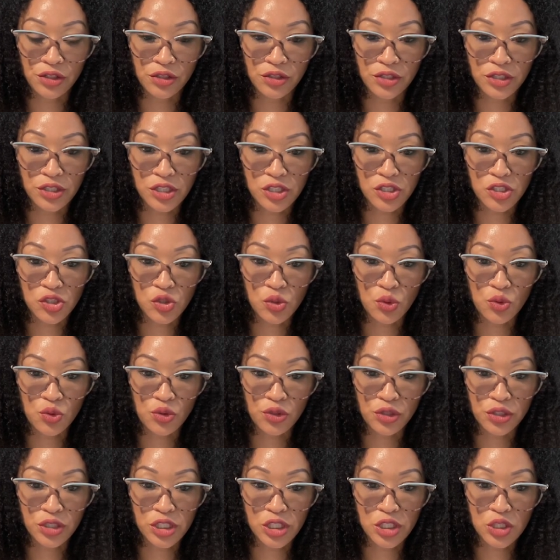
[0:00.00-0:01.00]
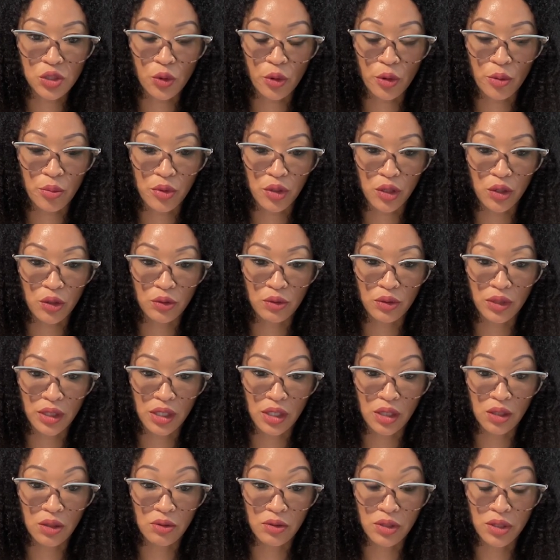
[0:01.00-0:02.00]
This is Taurus, Scorpio,
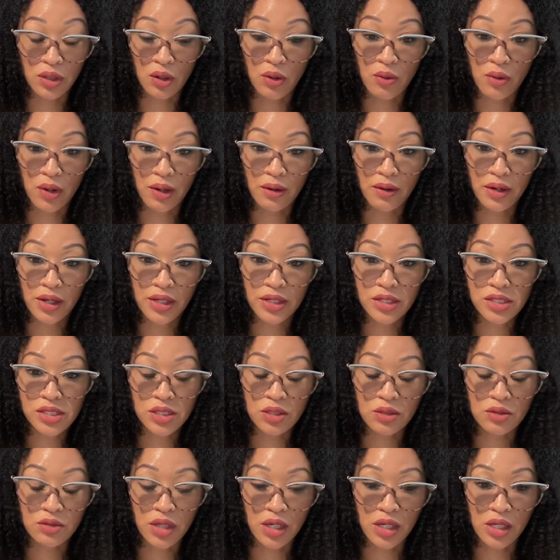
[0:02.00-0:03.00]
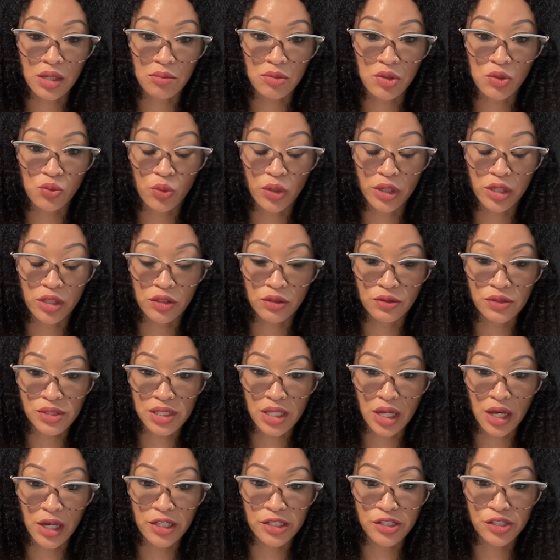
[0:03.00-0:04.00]
Leo, and Aquarius. So they could be one of those
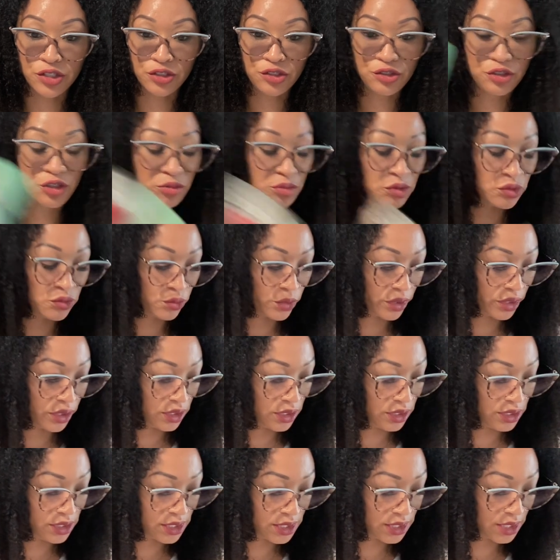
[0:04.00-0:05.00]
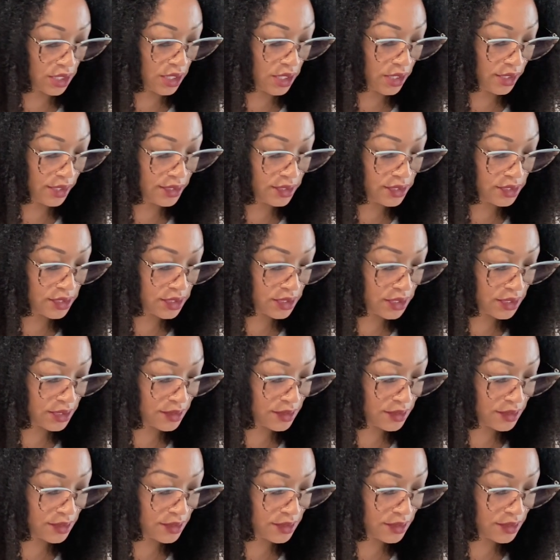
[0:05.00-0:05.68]
signs, or you could be one of these signs.